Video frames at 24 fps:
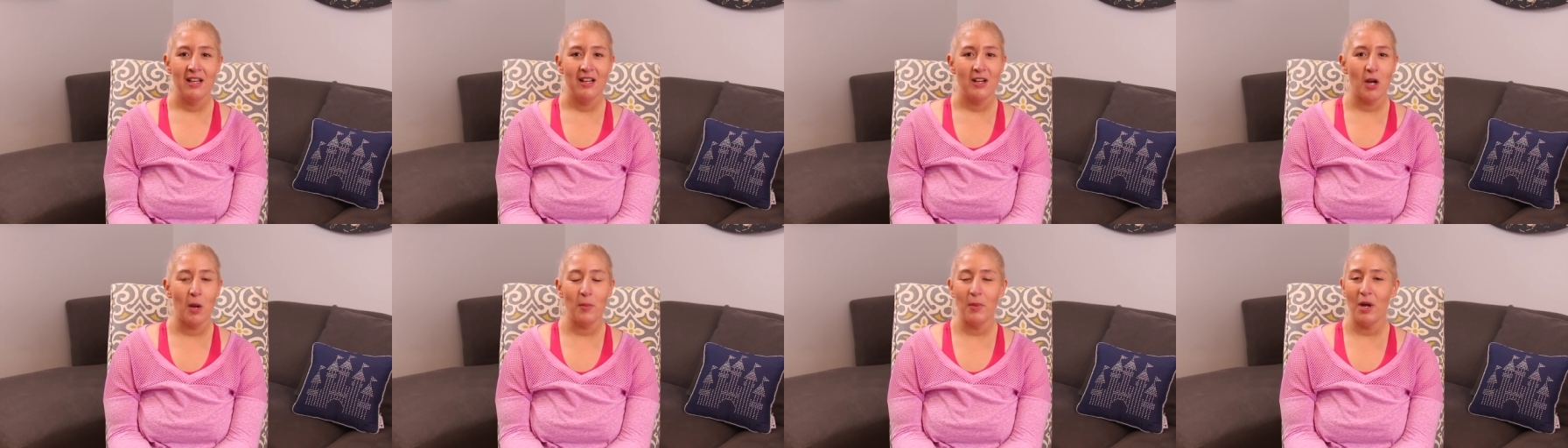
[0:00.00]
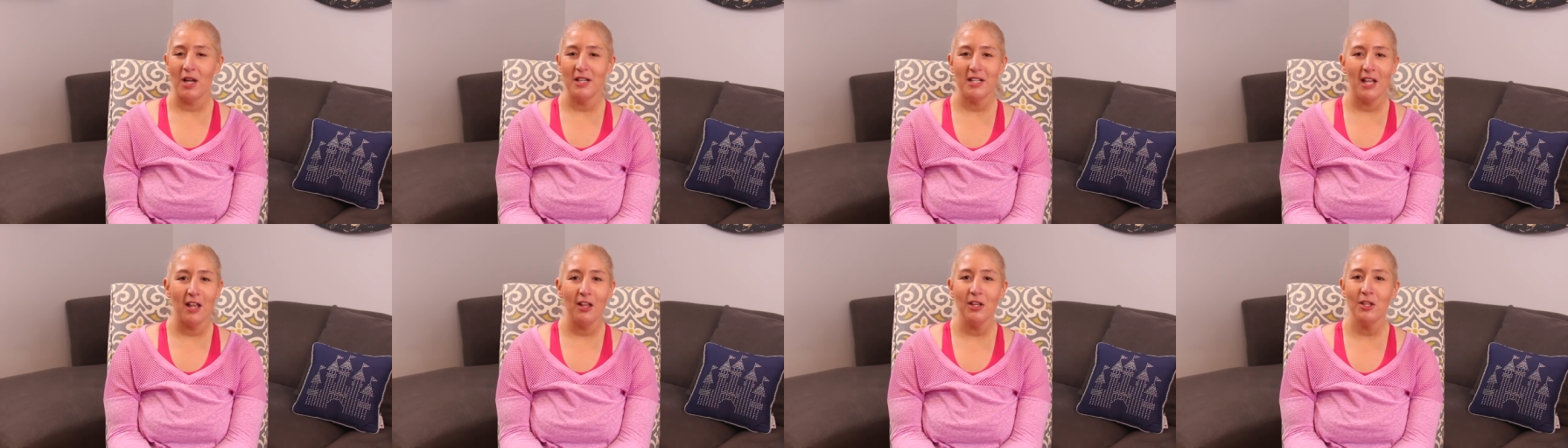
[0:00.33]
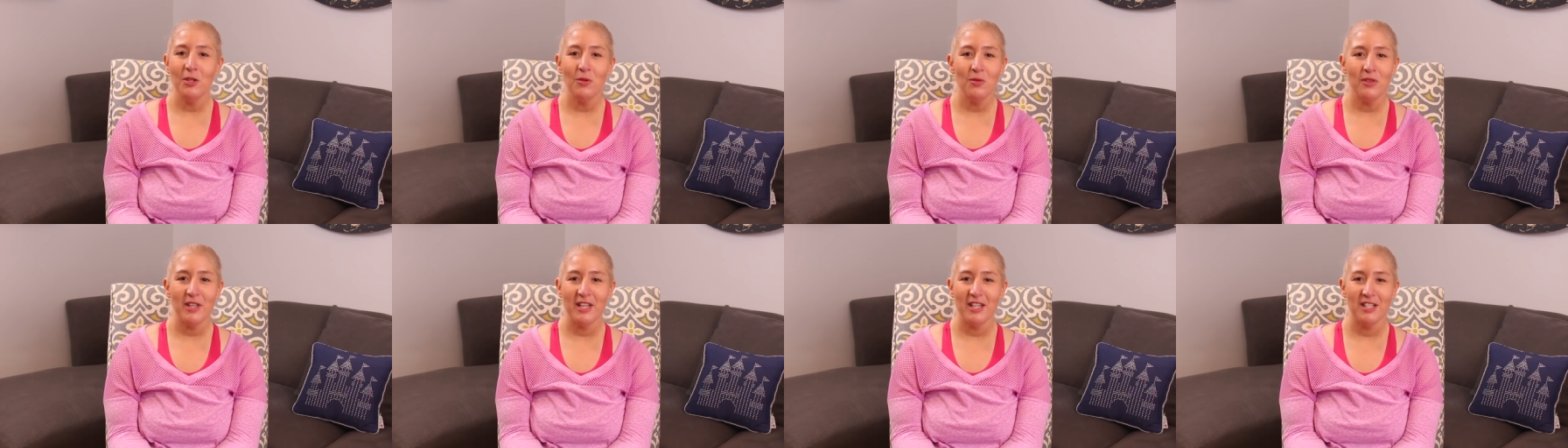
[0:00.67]
Now, I'm not telling
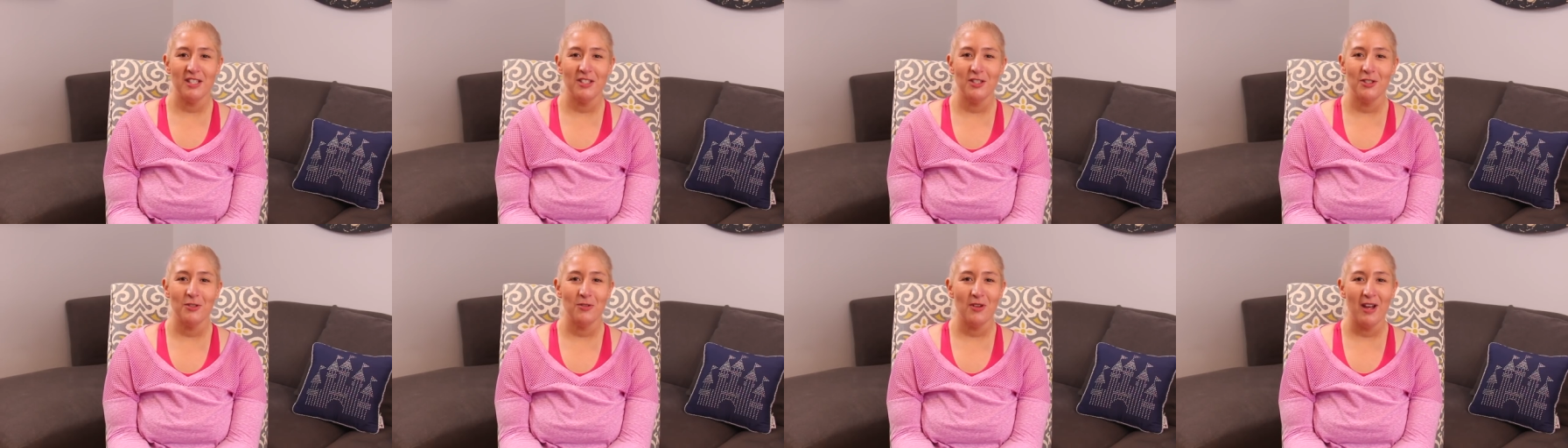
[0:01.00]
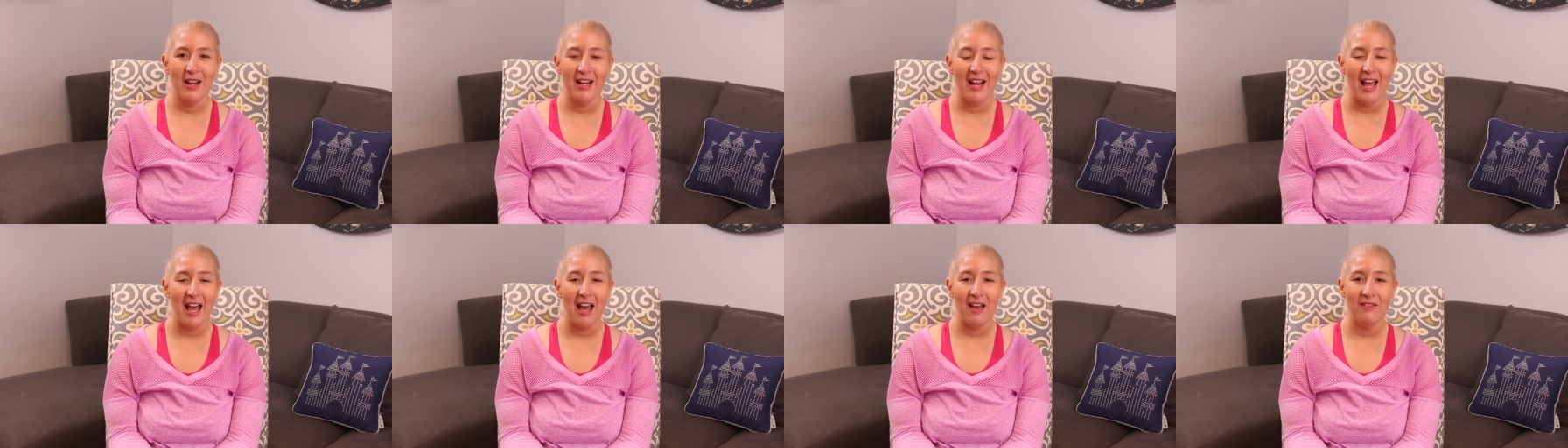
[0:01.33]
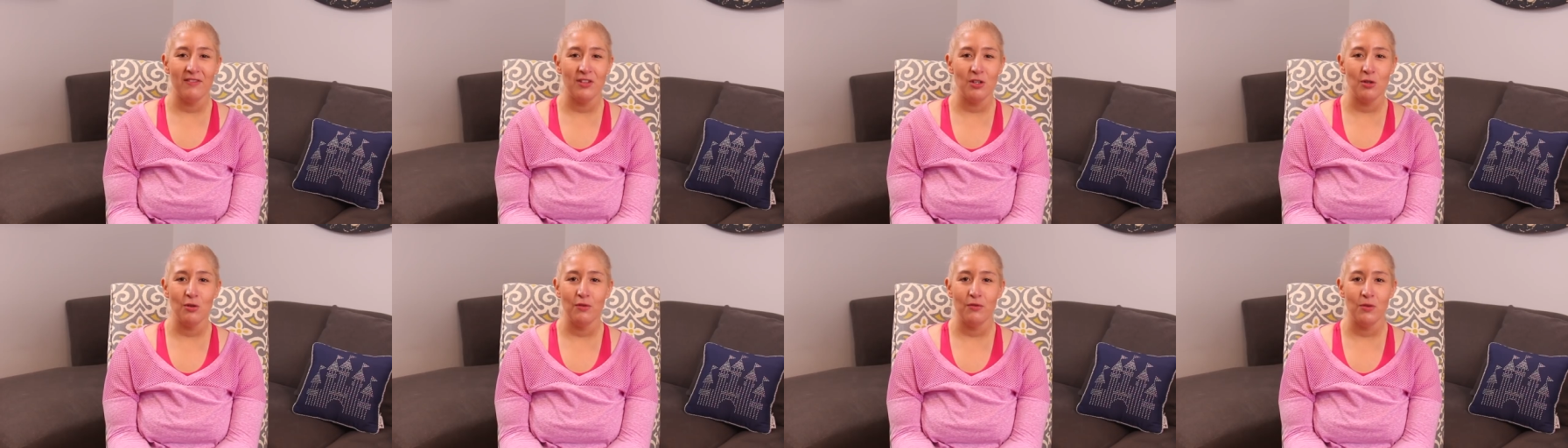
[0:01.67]
you this to try to
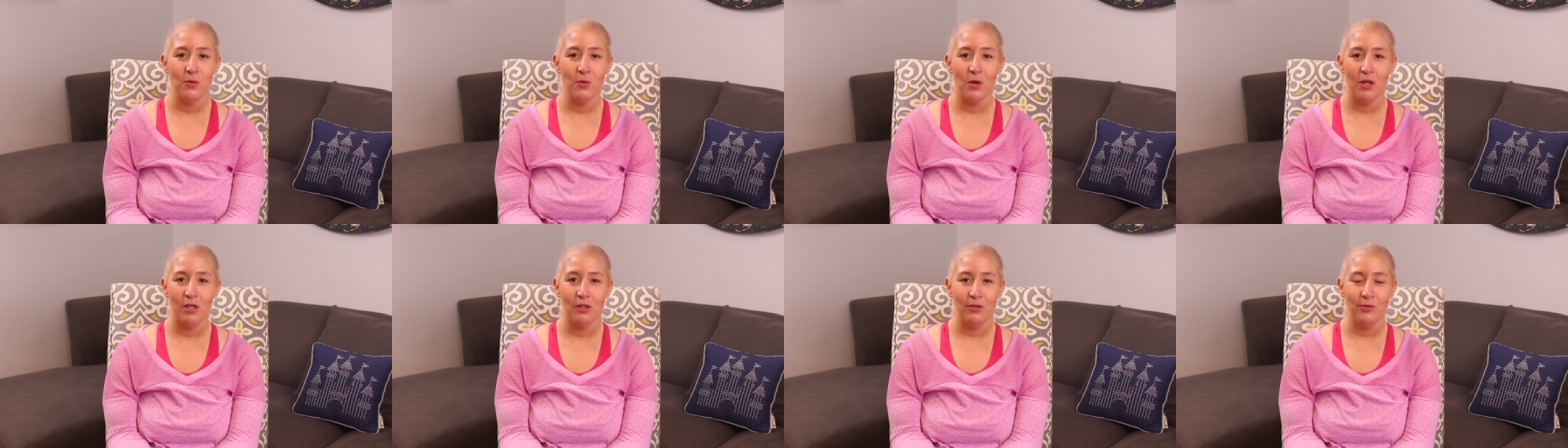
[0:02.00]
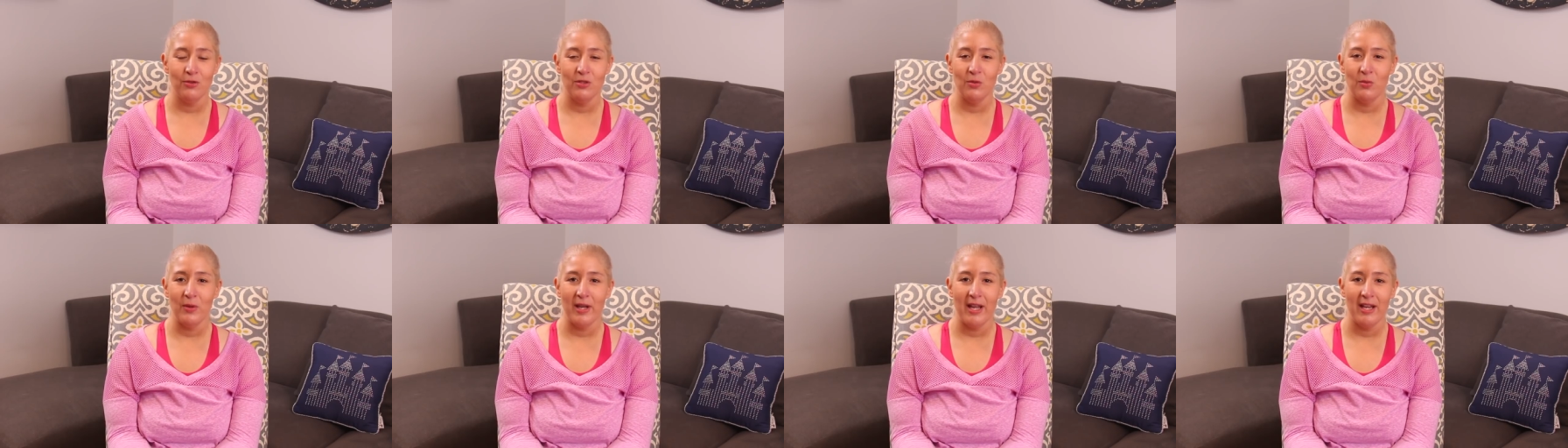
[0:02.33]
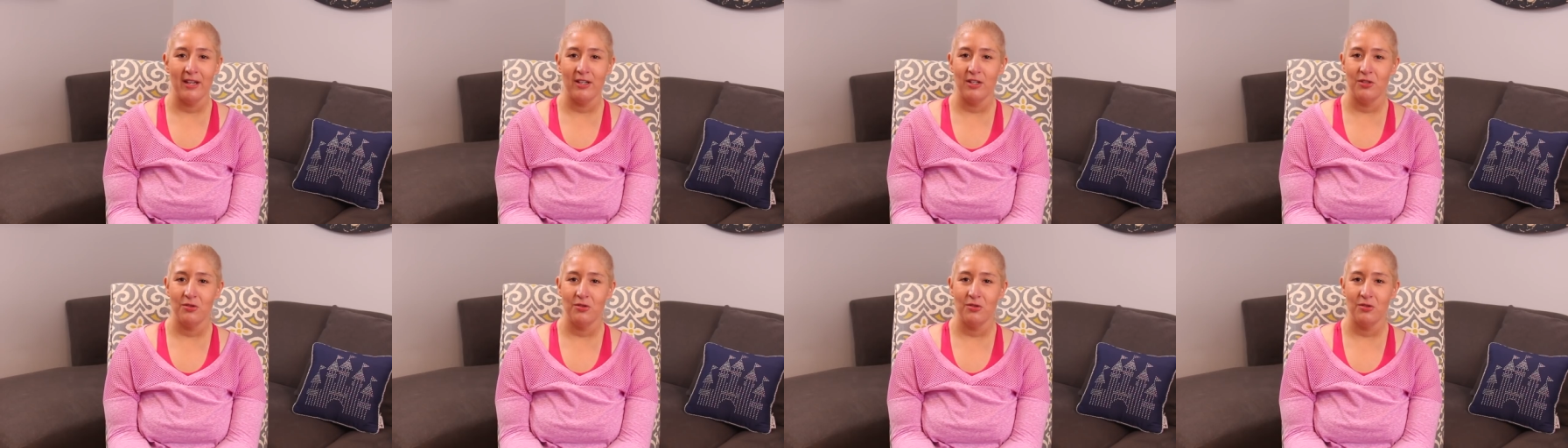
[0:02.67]
have you, if you want to lose weight,